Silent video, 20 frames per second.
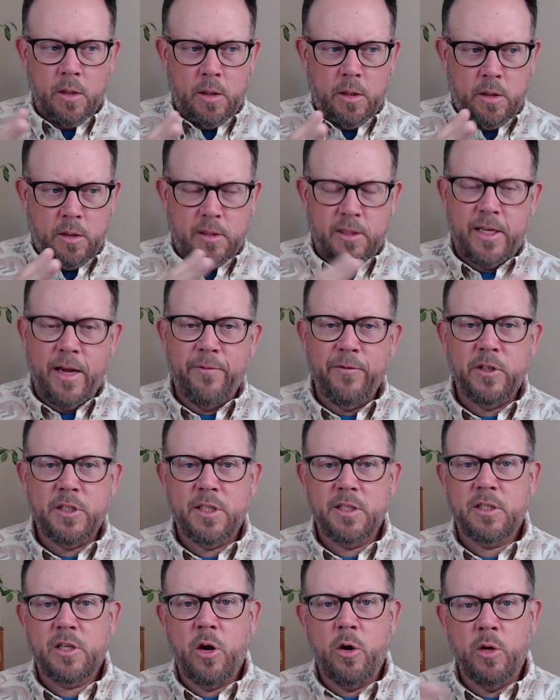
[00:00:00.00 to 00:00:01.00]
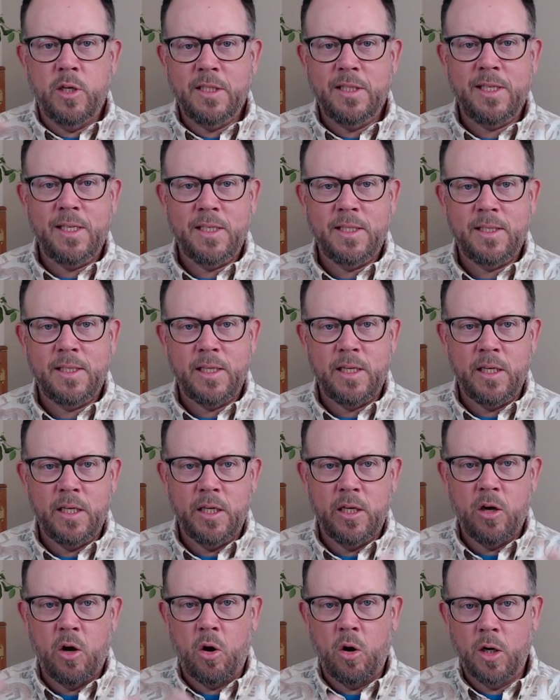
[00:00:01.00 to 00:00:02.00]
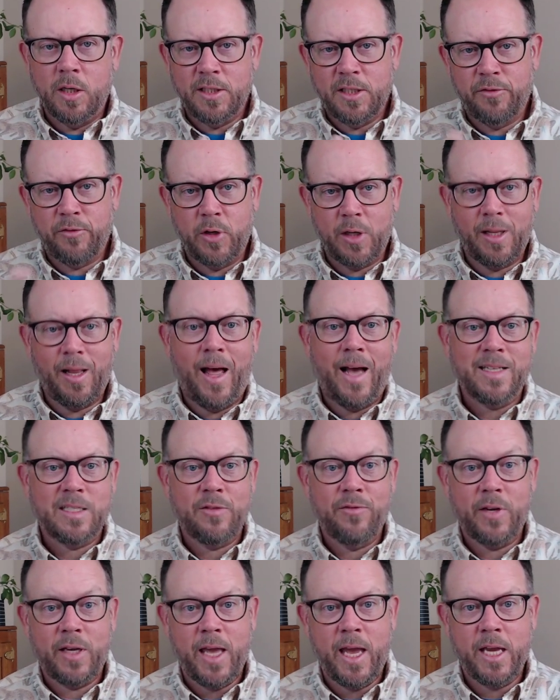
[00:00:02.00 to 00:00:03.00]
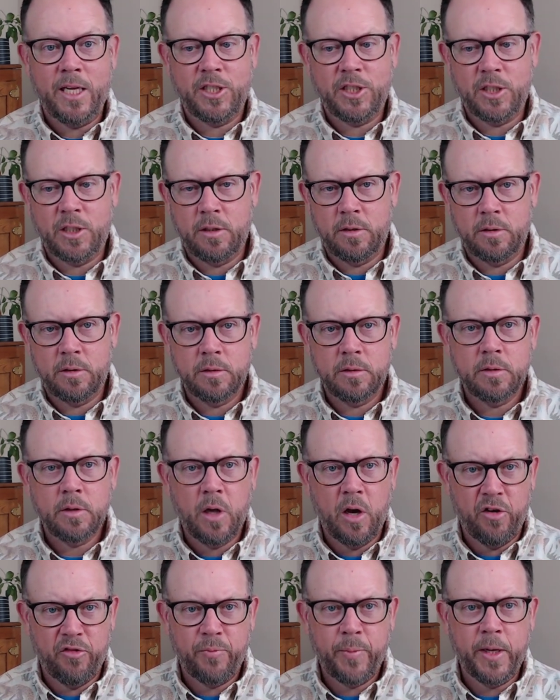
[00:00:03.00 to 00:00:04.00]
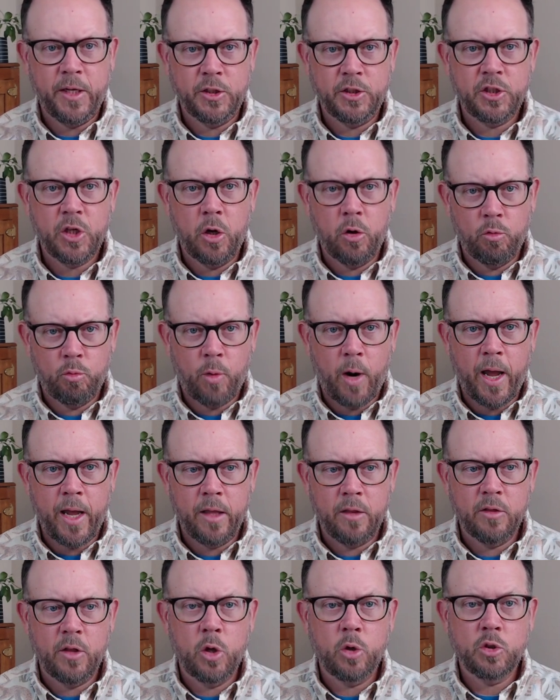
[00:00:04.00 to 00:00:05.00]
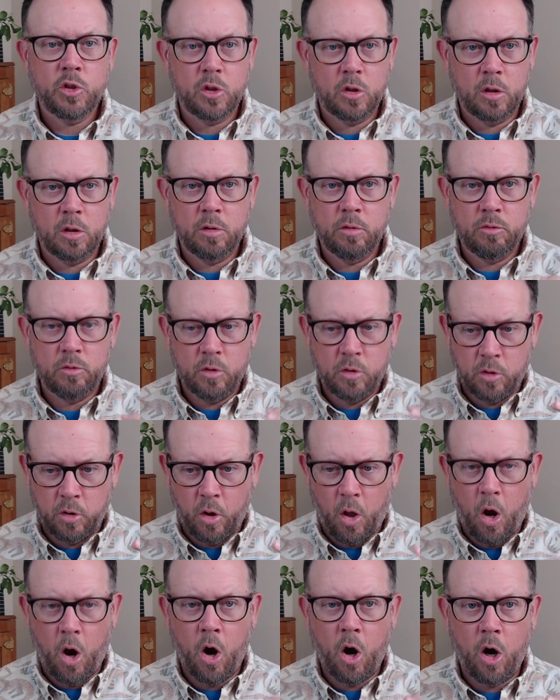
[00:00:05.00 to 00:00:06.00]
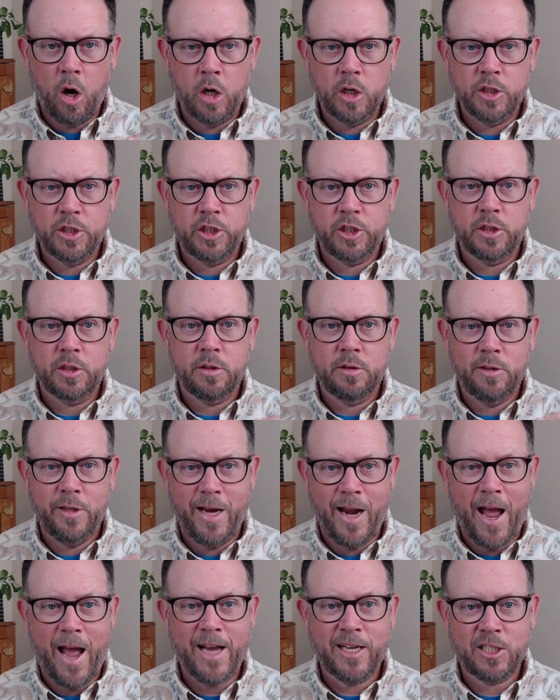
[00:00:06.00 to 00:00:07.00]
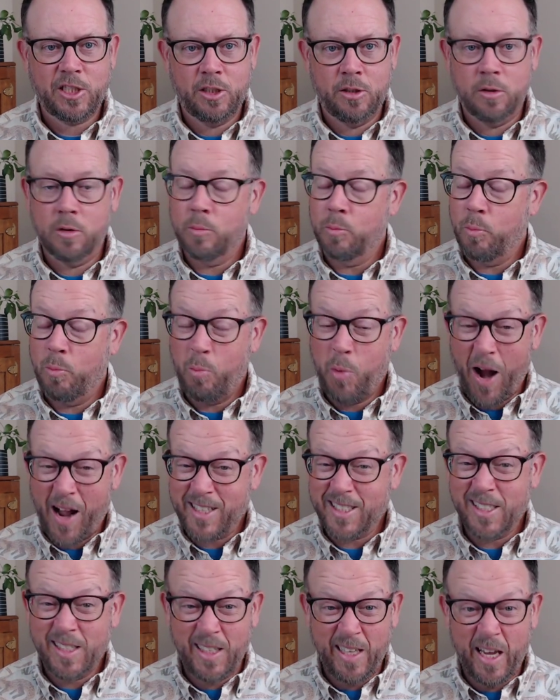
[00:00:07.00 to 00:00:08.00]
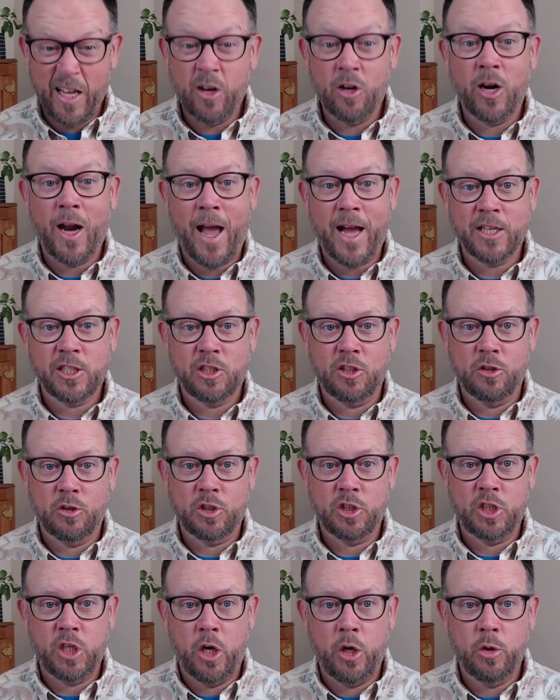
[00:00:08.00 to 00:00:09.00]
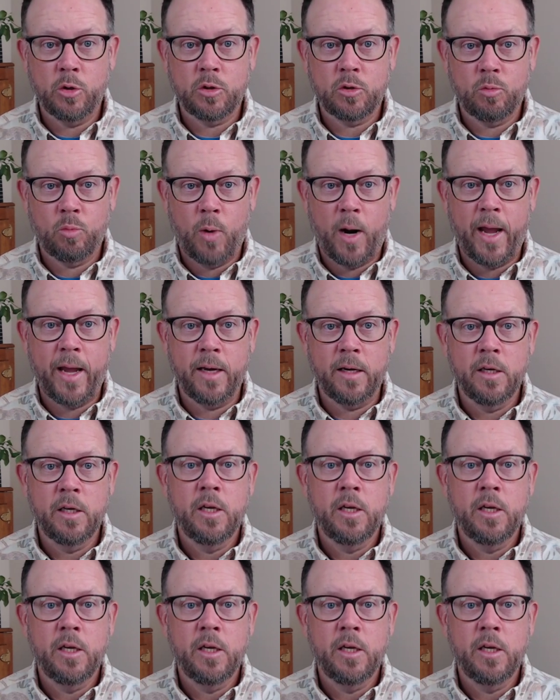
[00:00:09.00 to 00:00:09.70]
San Francisco and DC are a different classification of pen show, right? Those are large national, practically international shows, right?